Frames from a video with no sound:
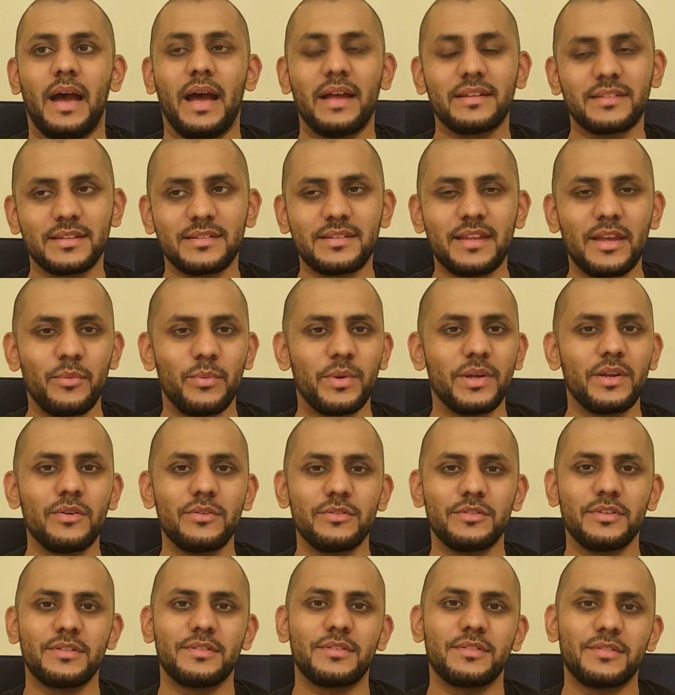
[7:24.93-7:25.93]
As I say, we
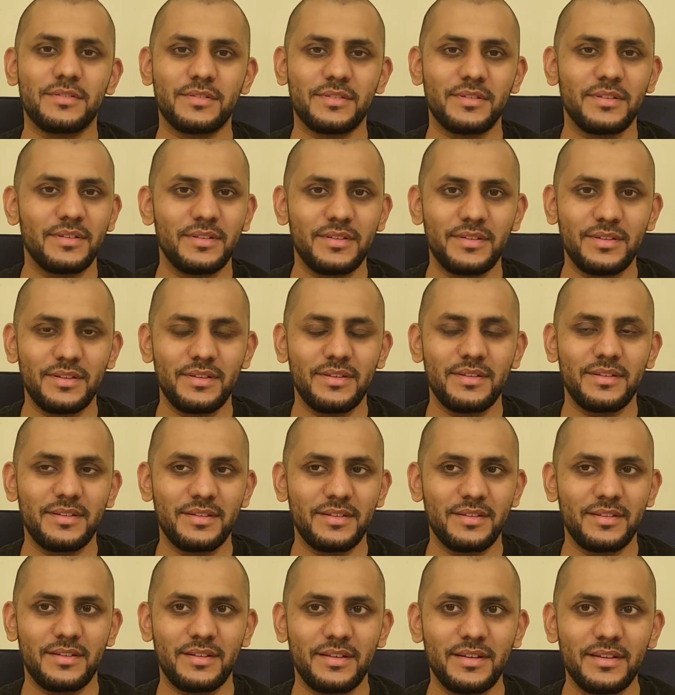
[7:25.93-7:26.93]
don't just
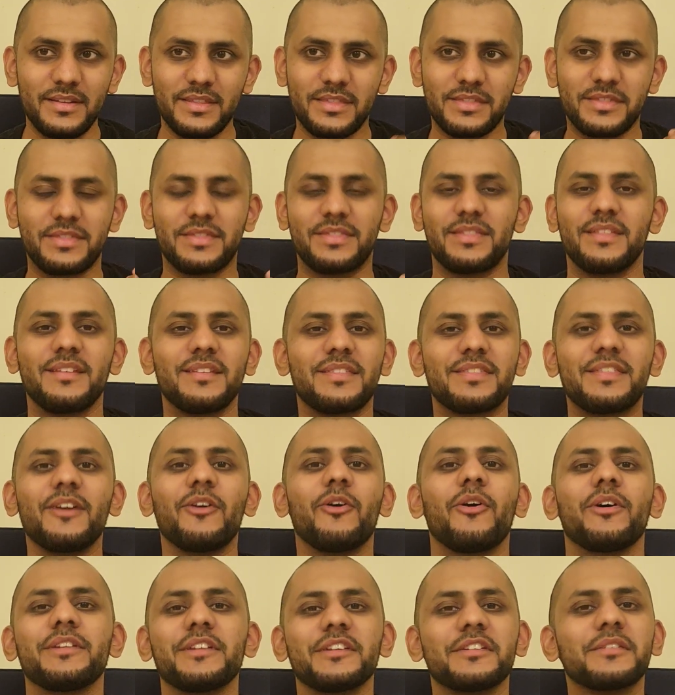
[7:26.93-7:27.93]

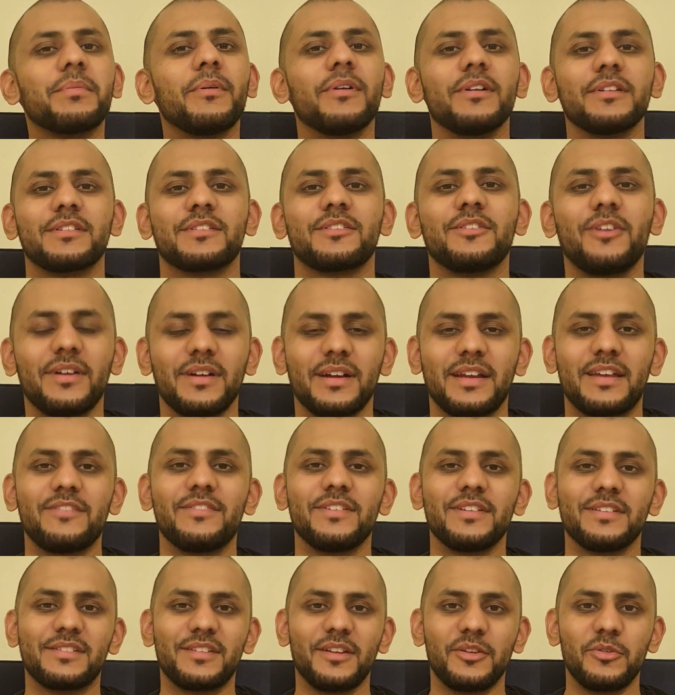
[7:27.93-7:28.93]
think on the spot and start
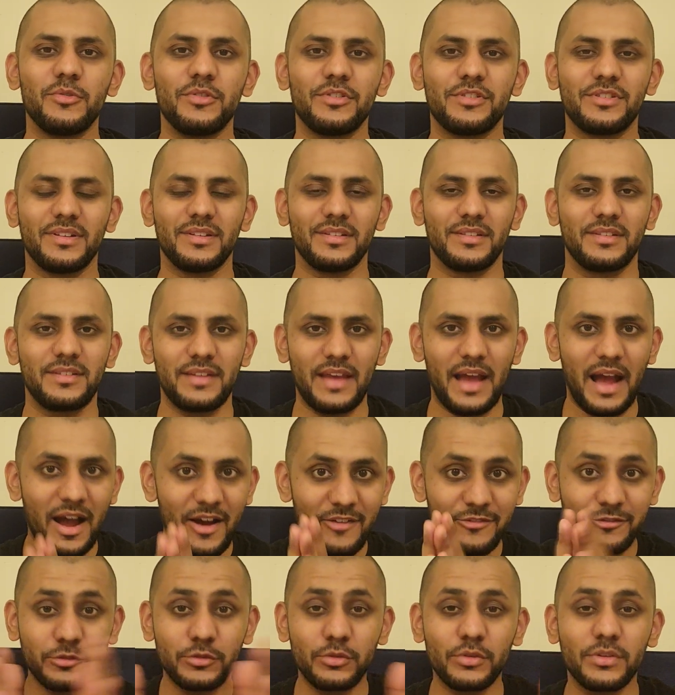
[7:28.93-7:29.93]
giving solutions. You
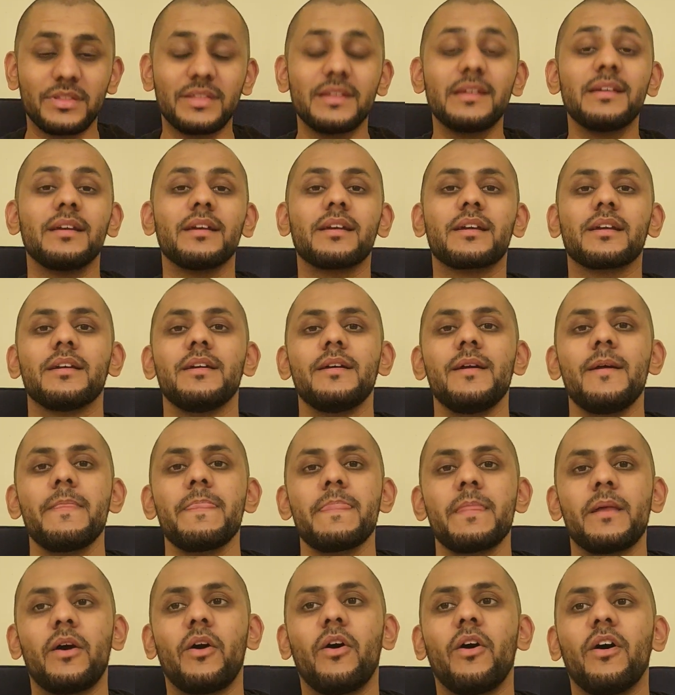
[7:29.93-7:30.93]
have to think
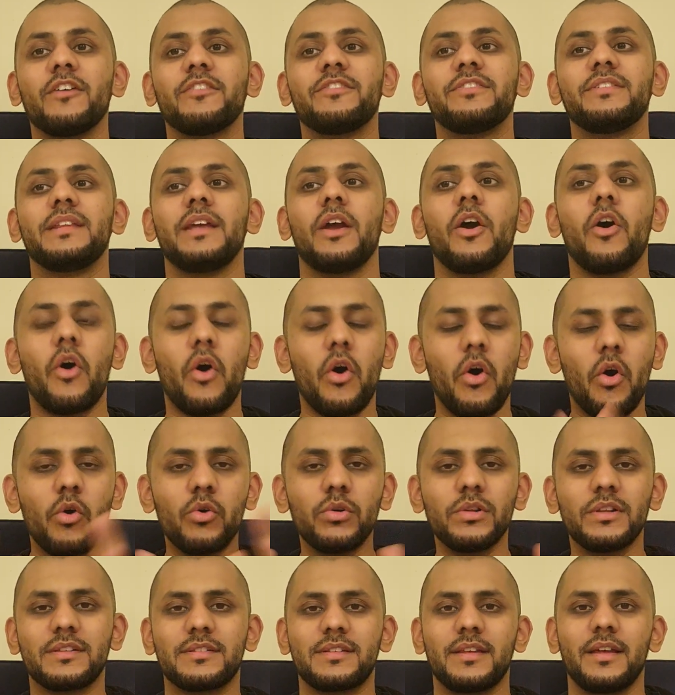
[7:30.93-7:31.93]
of the
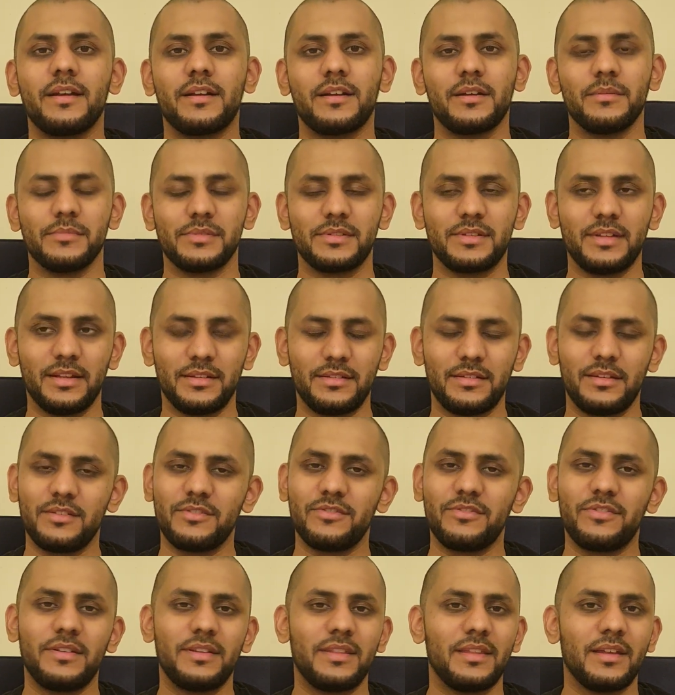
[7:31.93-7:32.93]
whole
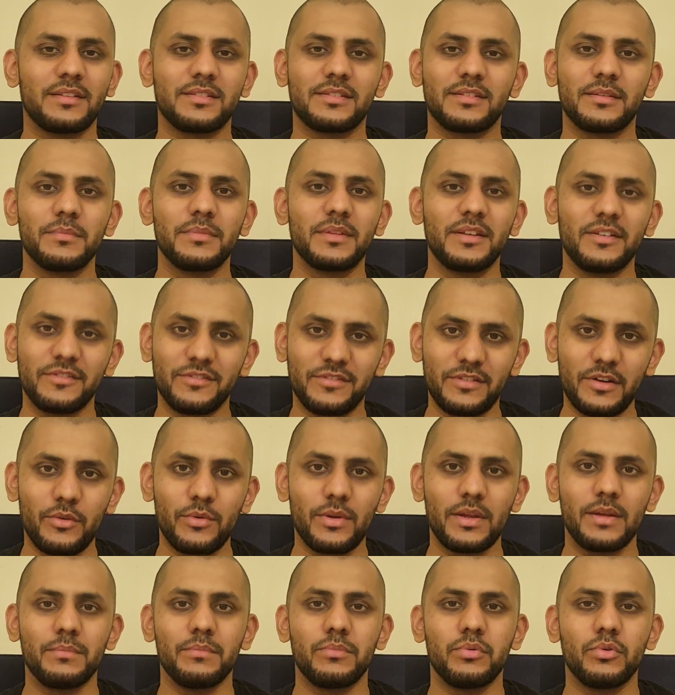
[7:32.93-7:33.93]
circumstances. That's something
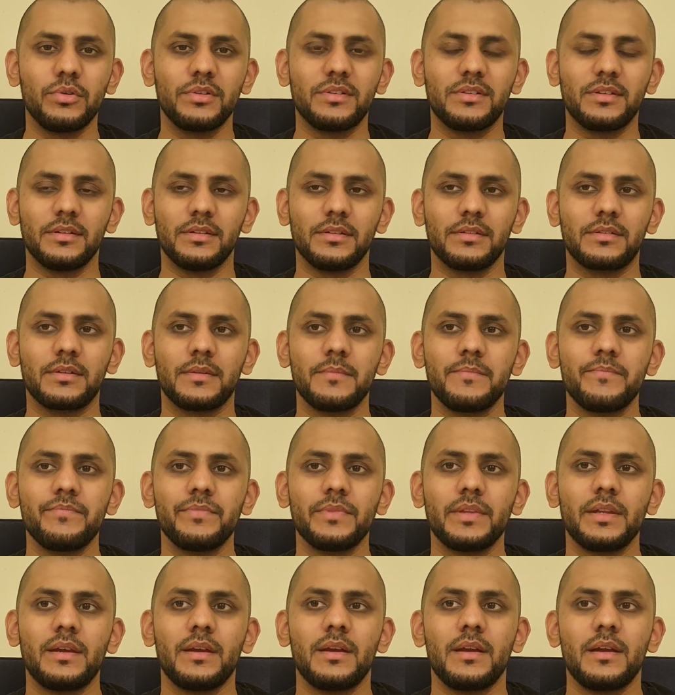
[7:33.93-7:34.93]
very important.
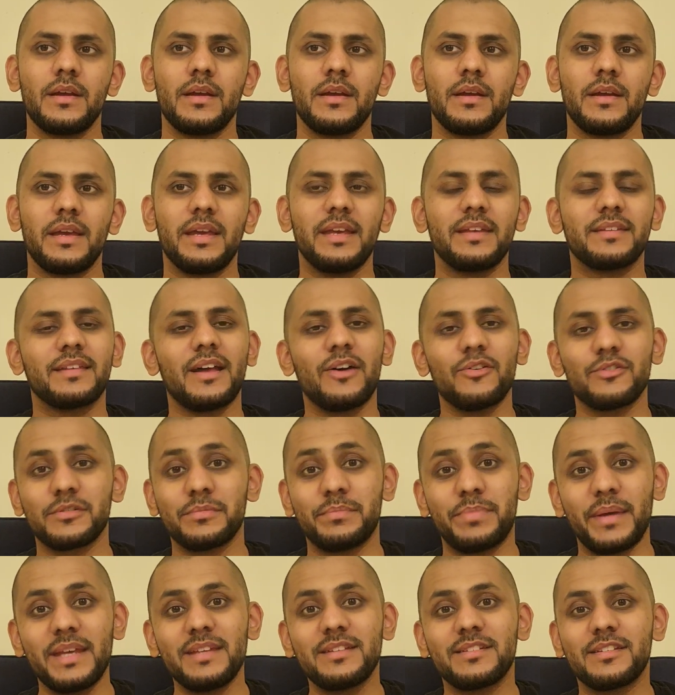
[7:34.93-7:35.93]
It sounds
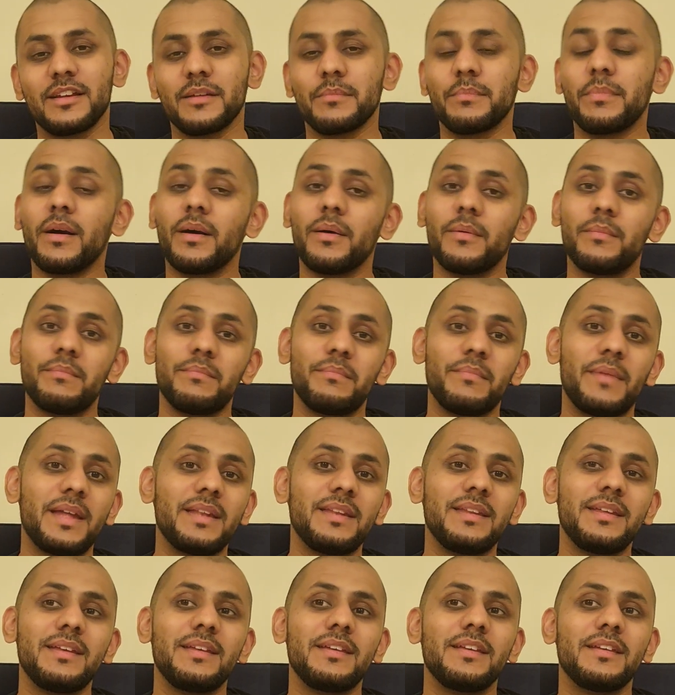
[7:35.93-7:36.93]
basic, but
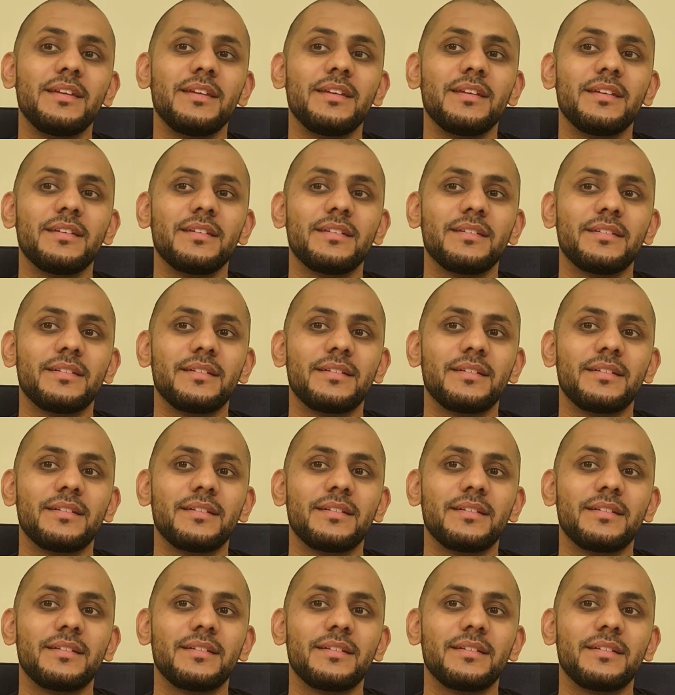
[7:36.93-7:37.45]
many